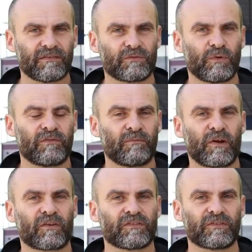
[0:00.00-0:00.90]
as well from
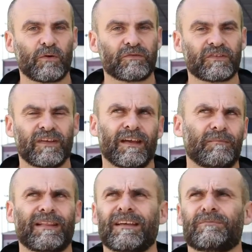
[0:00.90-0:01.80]
Microsoft, I
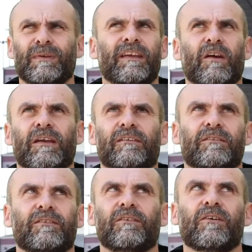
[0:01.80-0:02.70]
mean, that's been going,
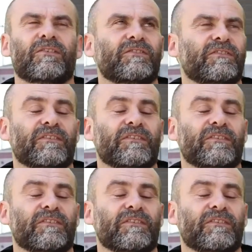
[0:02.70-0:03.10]
gosh,